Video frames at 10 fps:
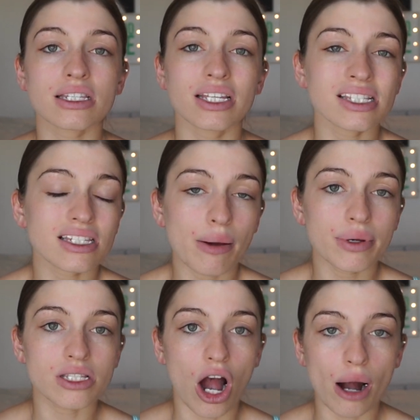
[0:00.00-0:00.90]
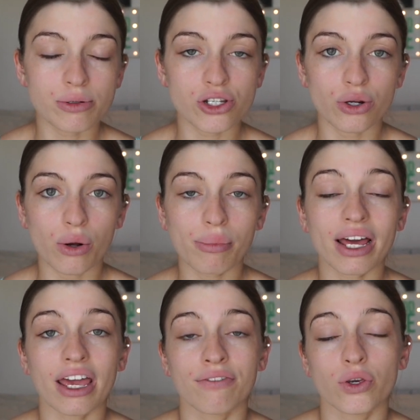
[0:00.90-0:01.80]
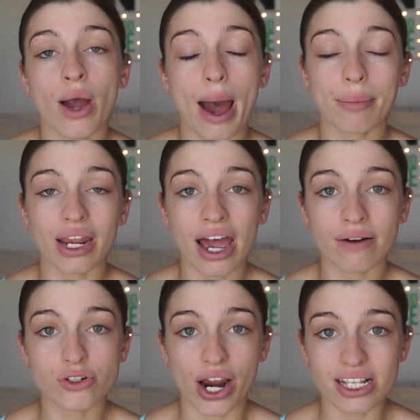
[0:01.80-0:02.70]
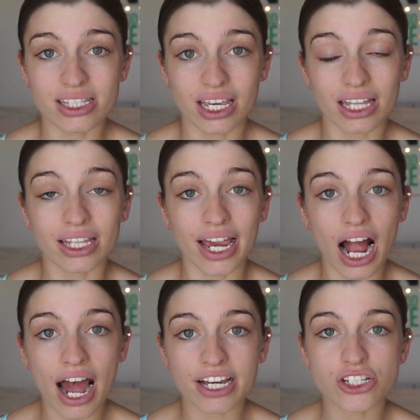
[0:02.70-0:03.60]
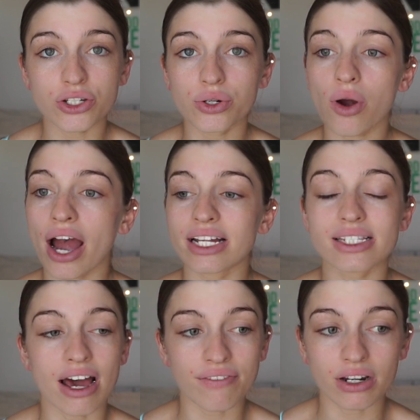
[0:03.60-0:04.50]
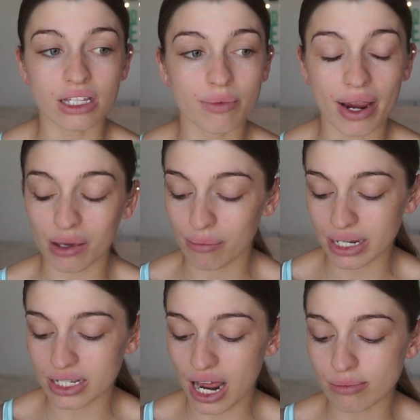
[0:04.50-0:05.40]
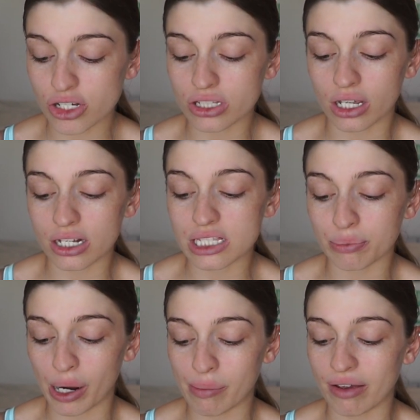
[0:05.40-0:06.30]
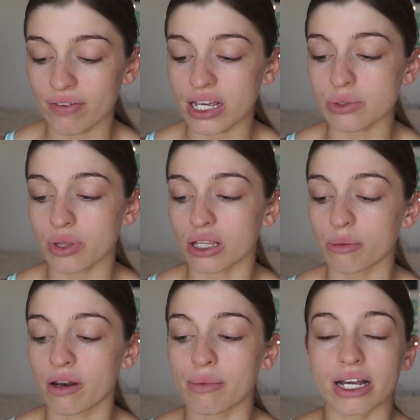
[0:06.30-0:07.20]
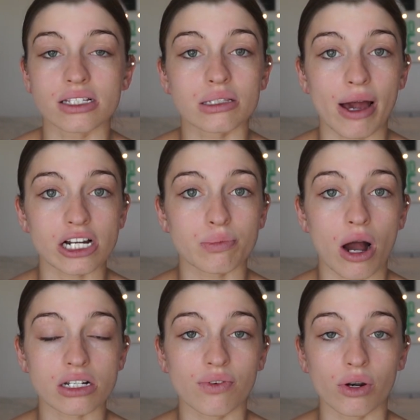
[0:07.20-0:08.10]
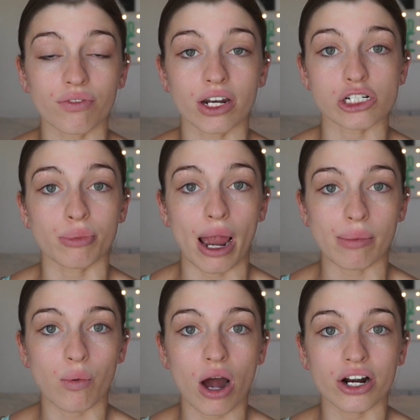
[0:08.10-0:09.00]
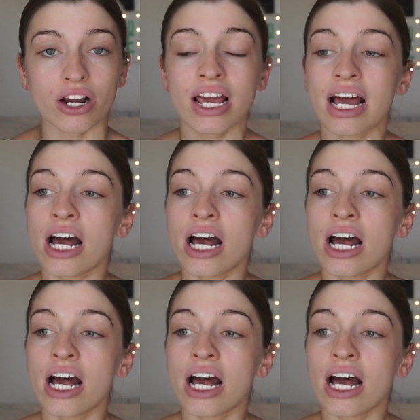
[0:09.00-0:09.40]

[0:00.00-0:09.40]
this step is optional, but if you happen to have dry skin like I do, I definitely recommend it. I'm just gonna spray my face with a little bit of my Smashbox Photo Finish Primer Water.